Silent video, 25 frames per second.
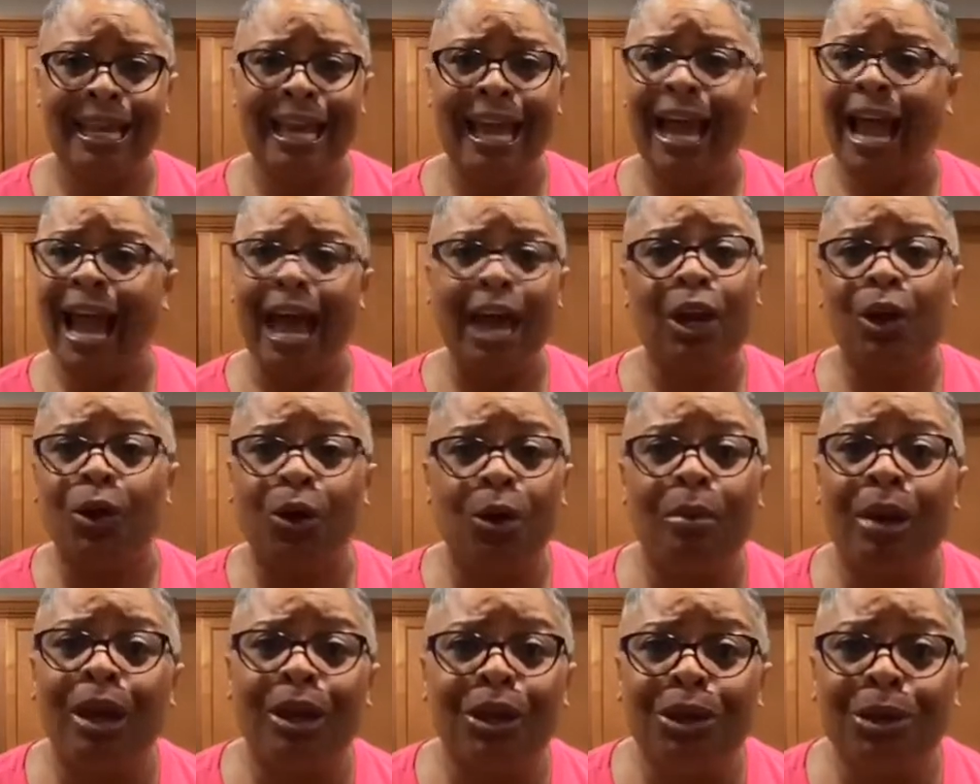I don't know
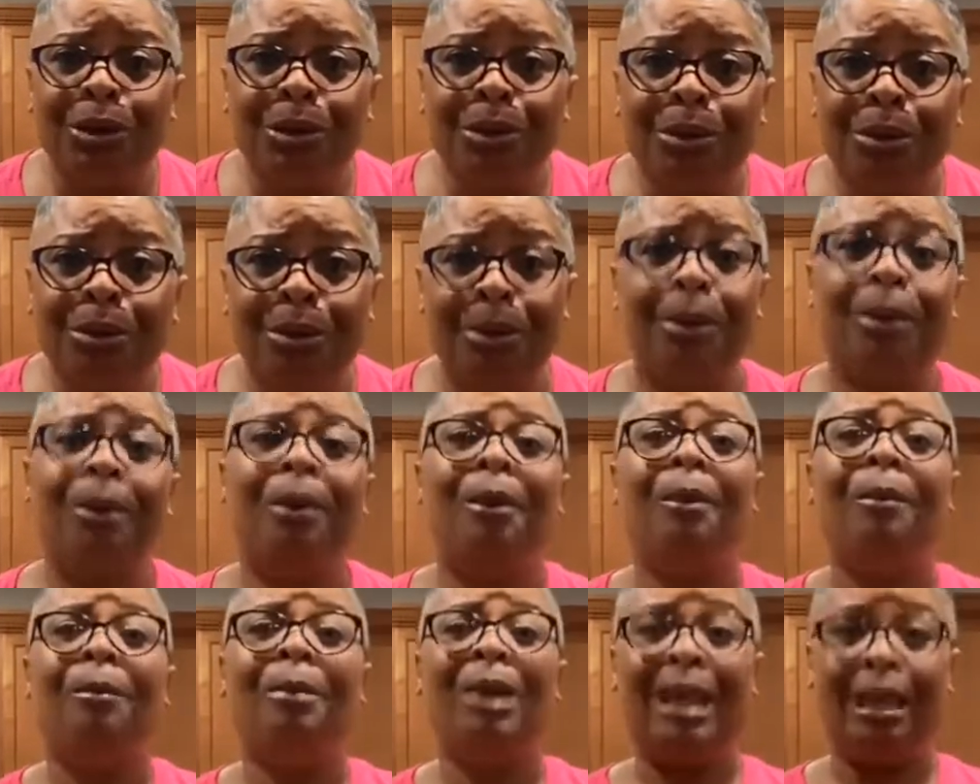about you,
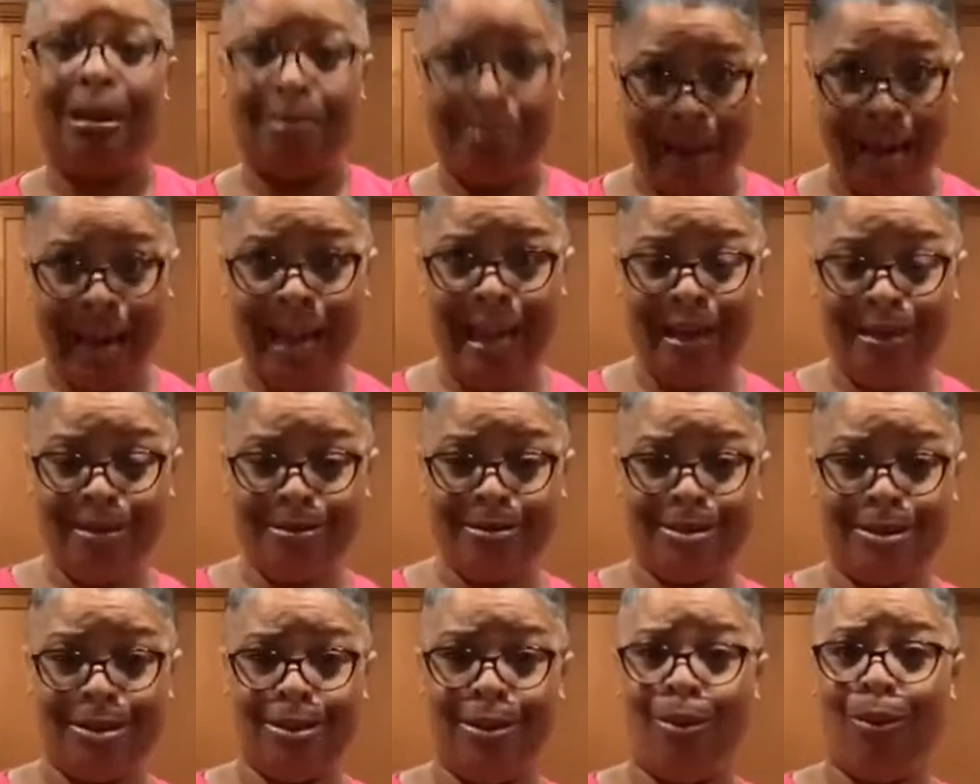but in my
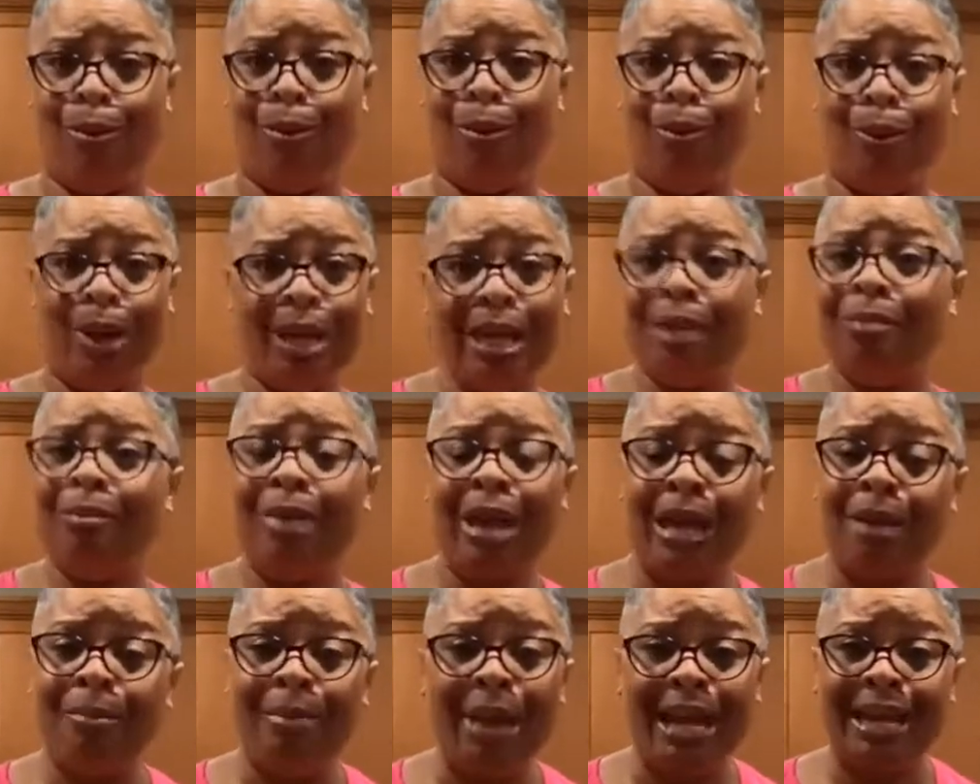house, we can
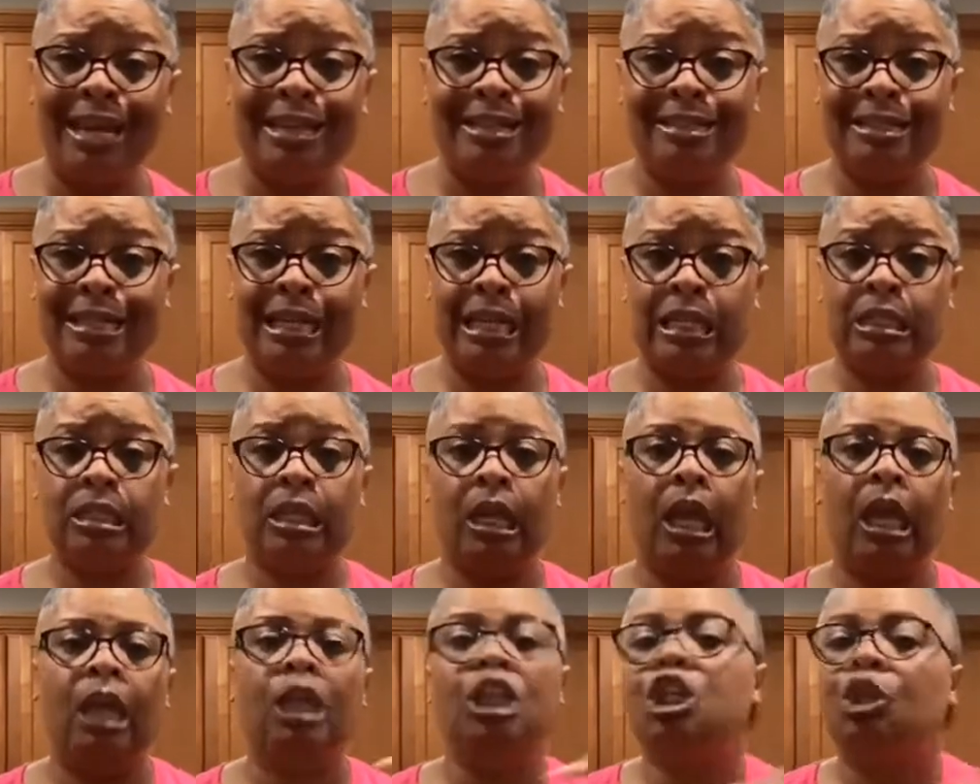make mac and cheese
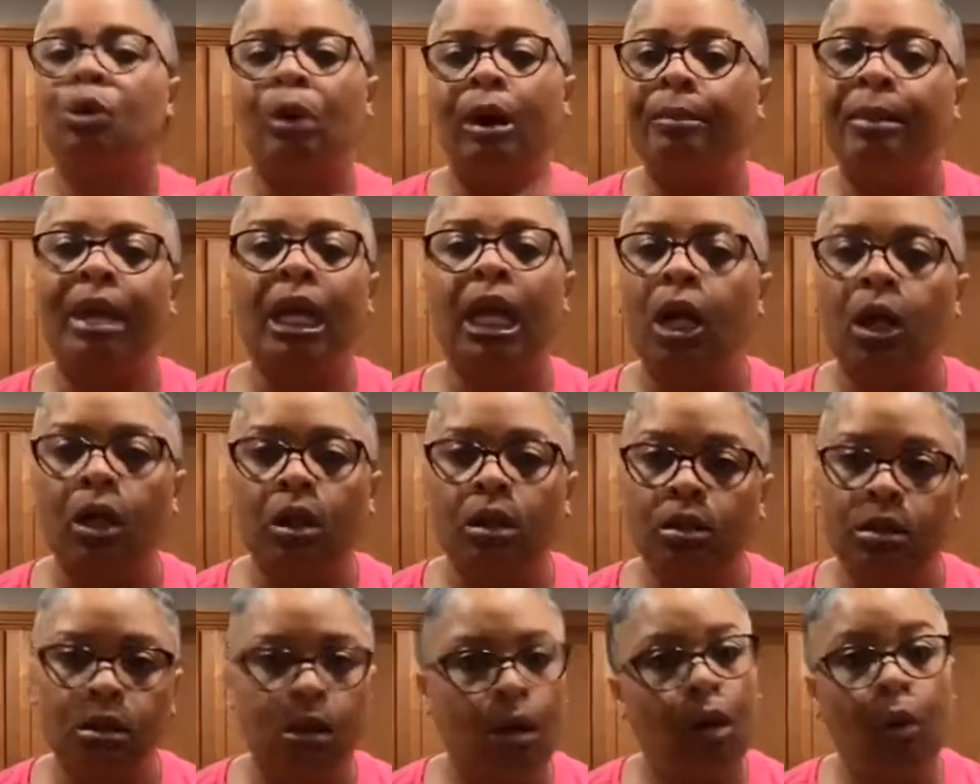into a meal
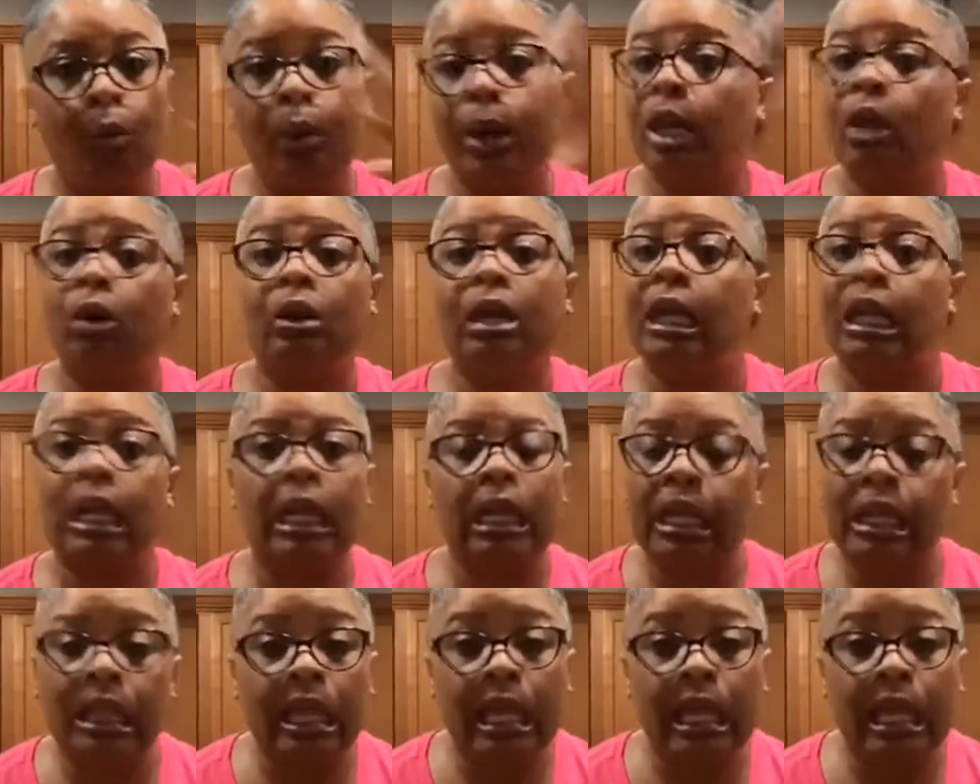and we don't need anything